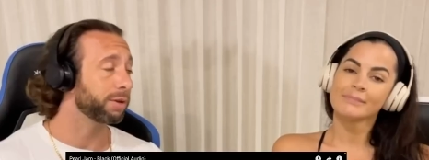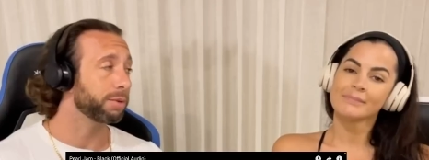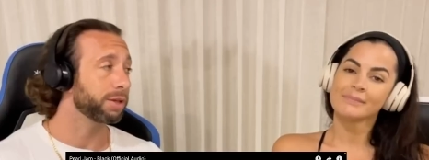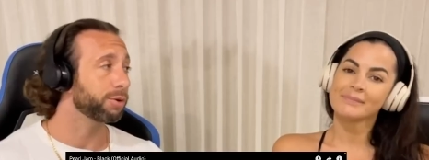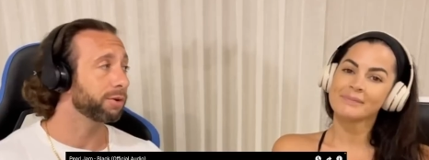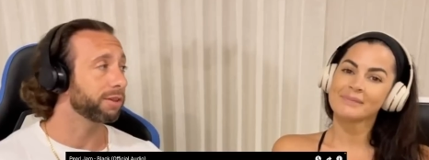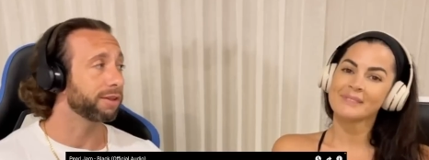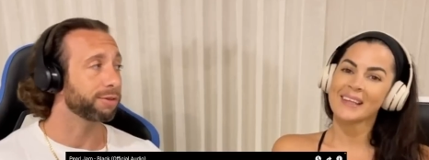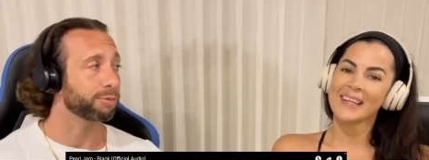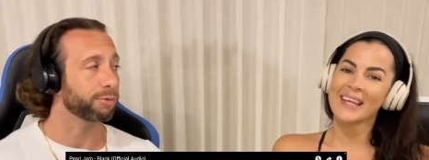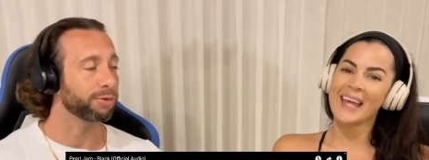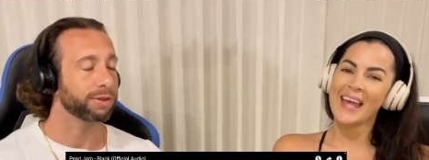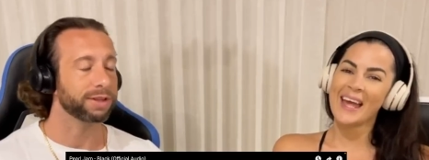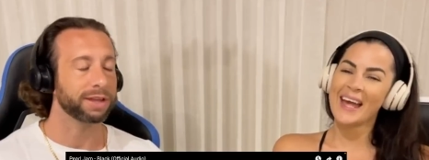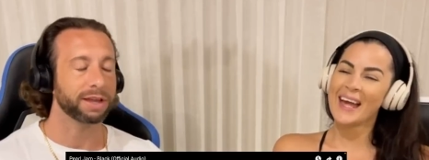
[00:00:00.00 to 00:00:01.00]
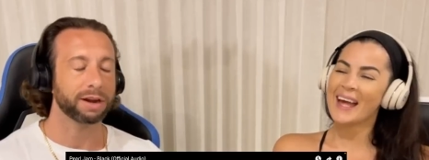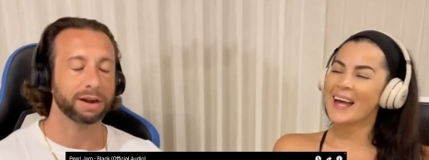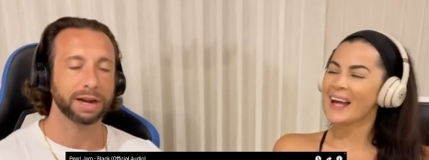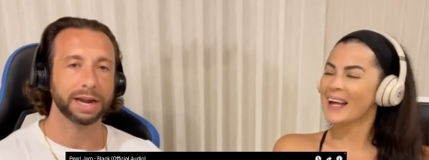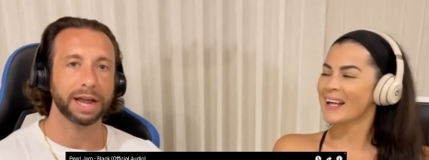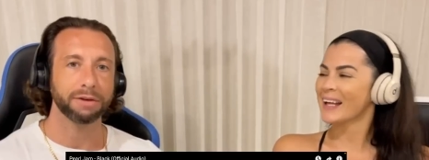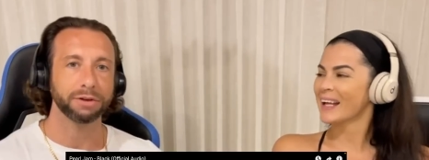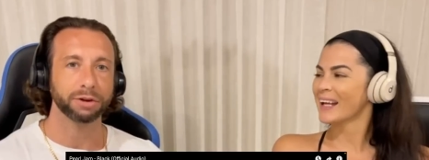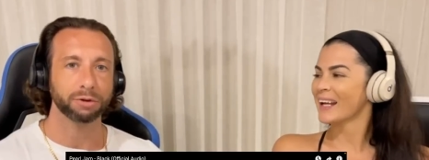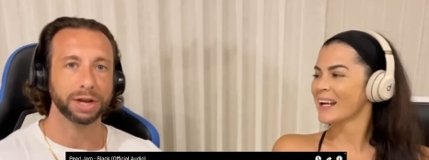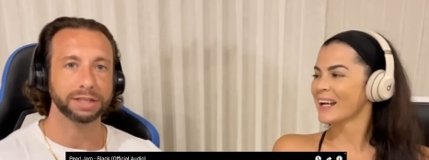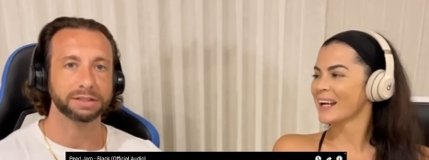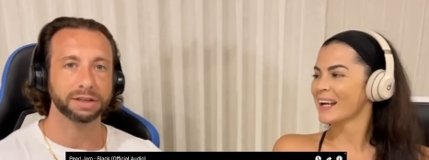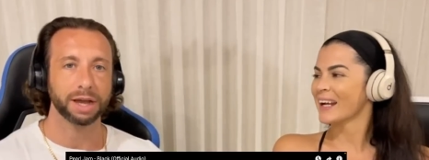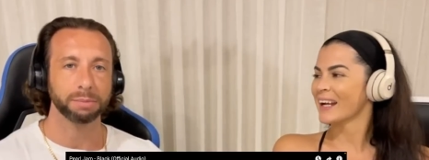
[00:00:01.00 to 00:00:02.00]
Speaker 1: to be doing this. We really are having a
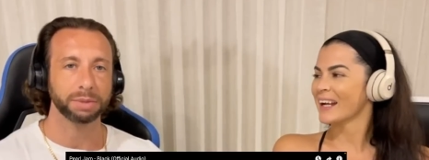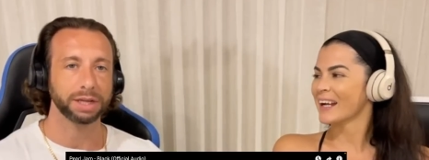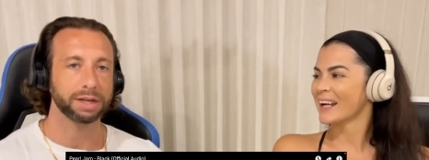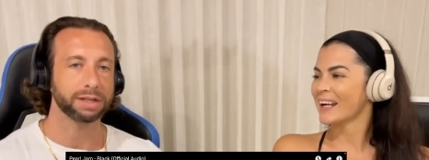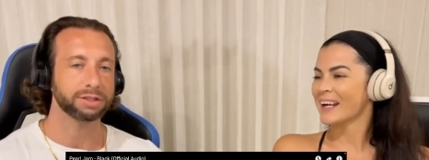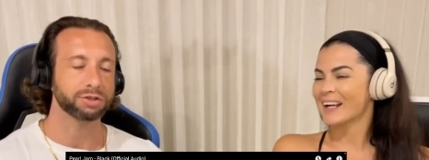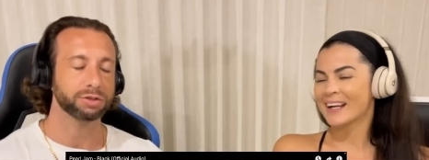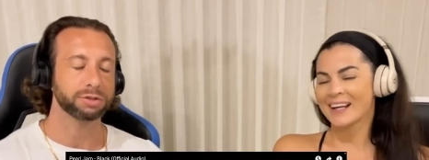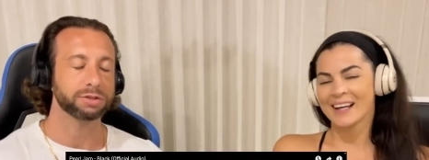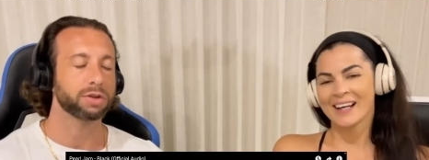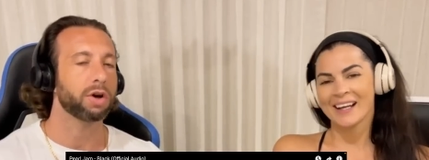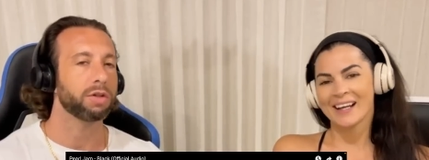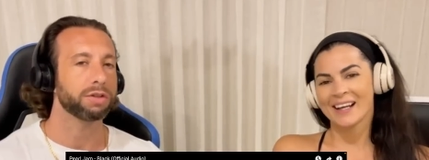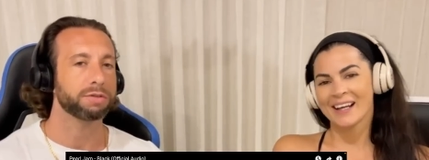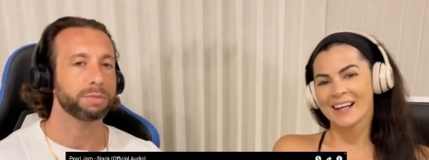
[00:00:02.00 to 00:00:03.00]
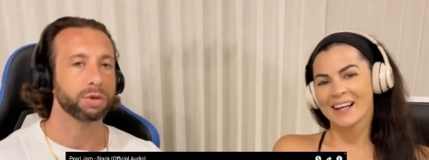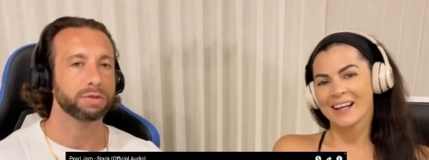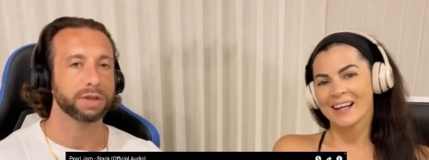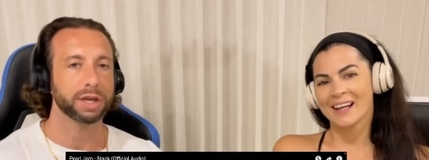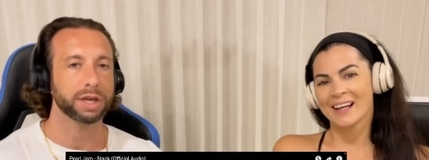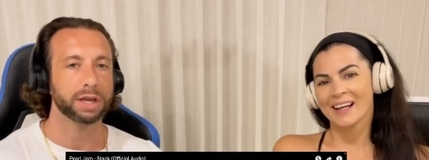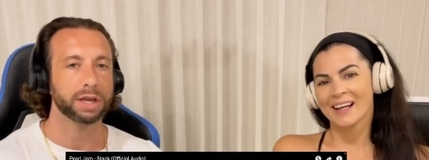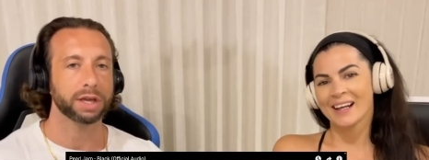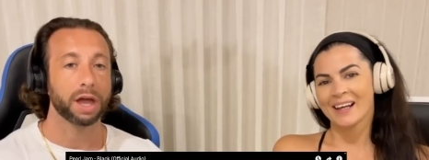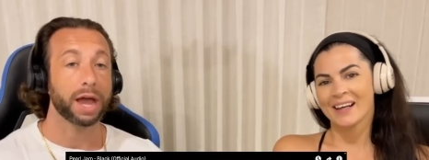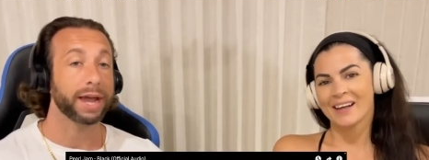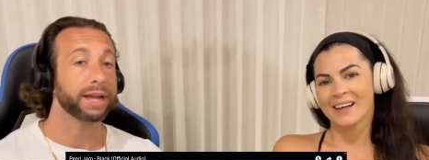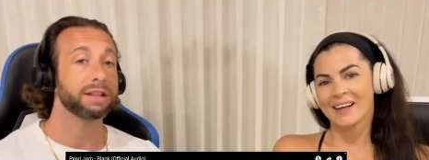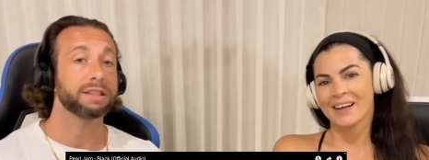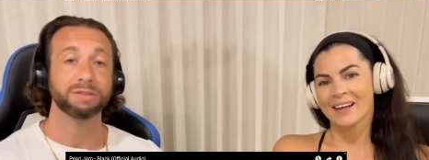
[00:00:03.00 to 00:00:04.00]
great time being introduced to all this music.
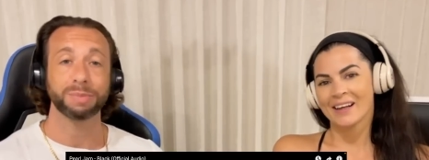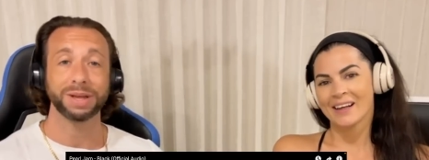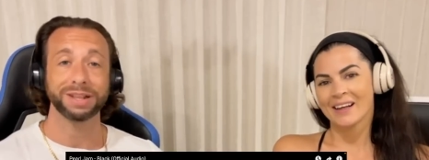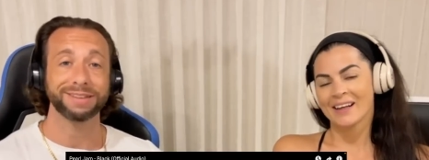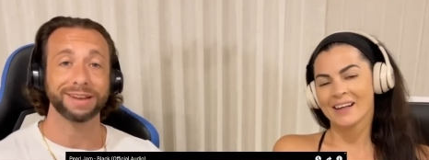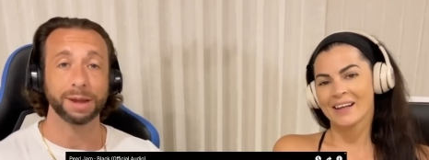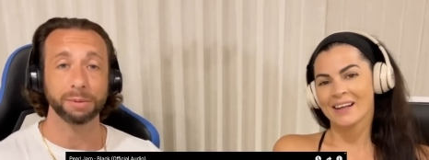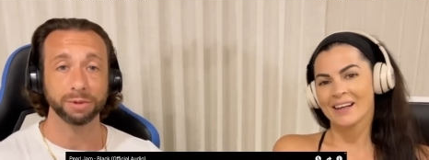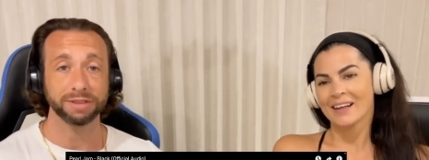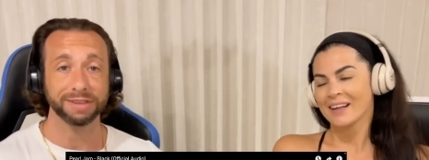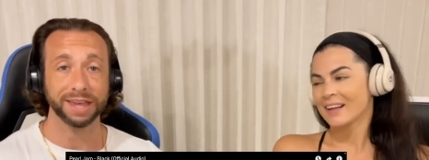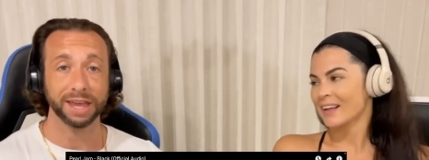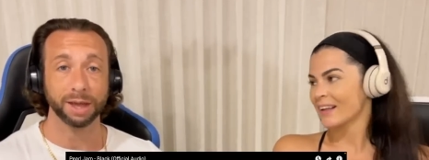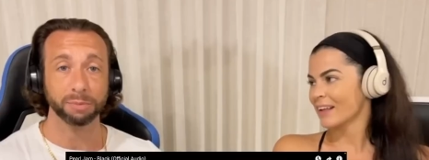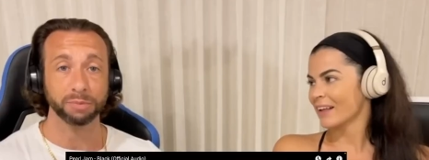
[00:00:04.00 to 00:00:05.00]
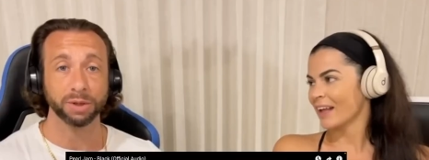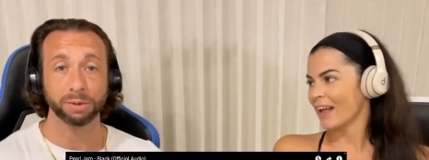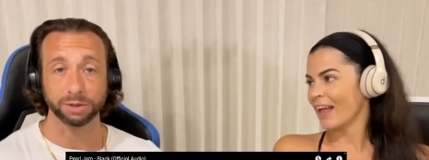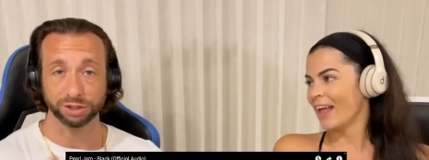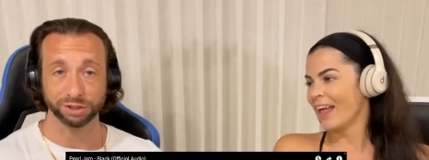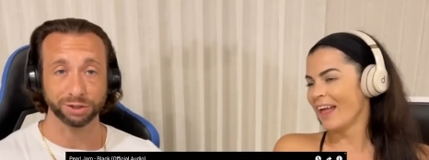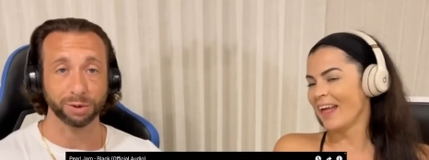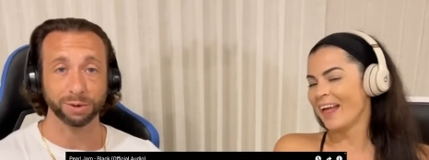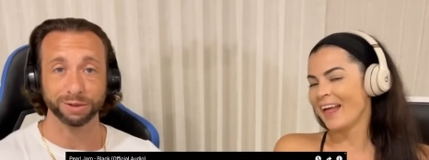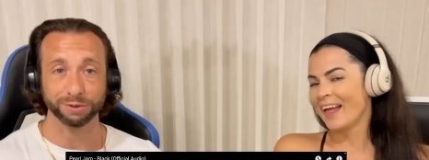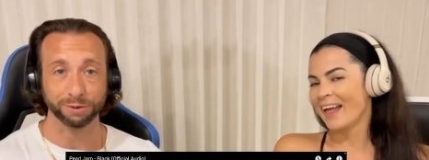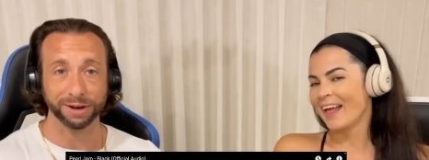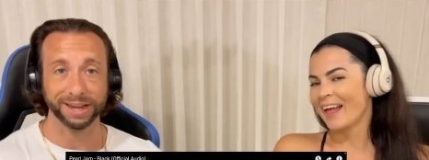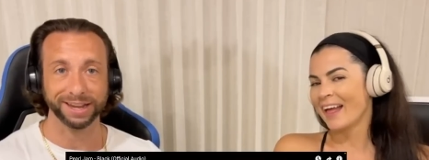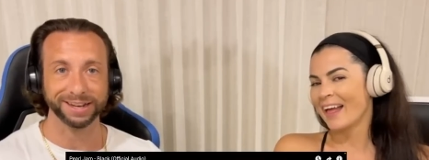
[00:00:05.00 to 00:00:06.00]
I get to spend time with Sam, which is always
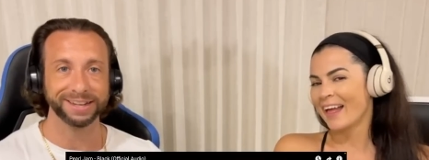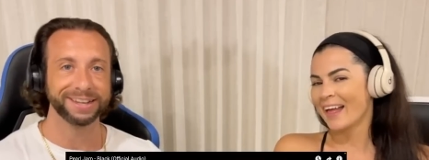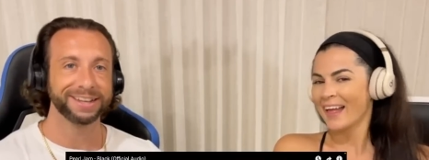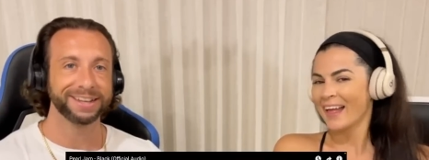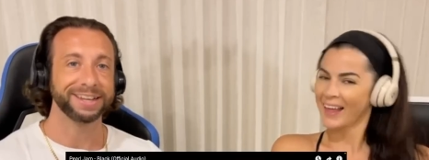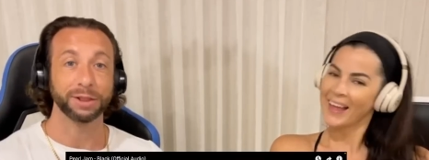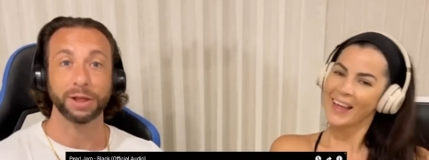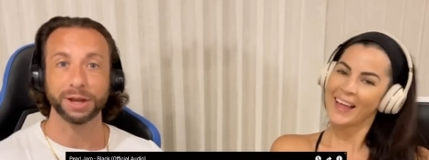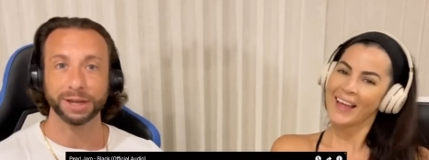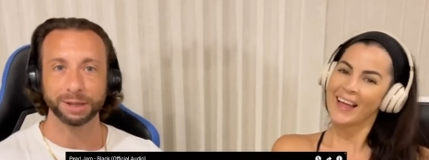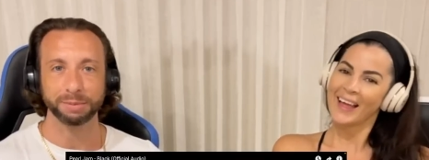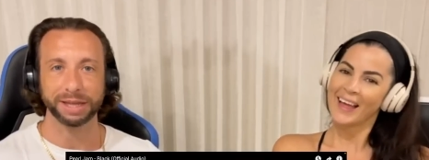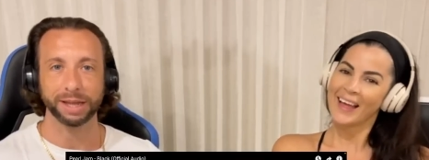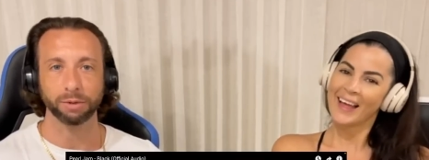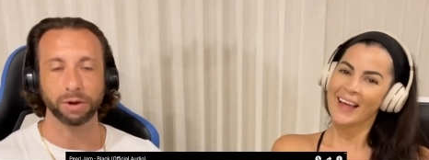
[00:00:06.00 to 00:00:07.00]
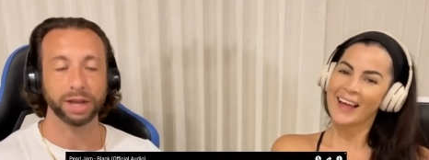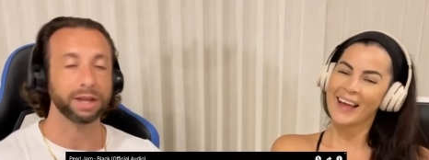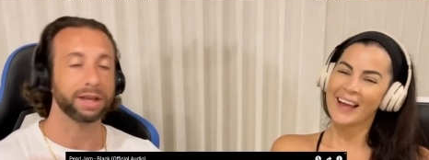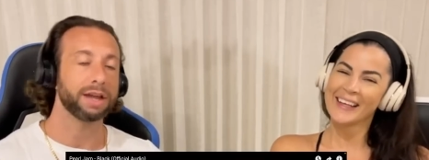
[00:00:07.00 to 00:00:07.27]
great. Lucky me, right? You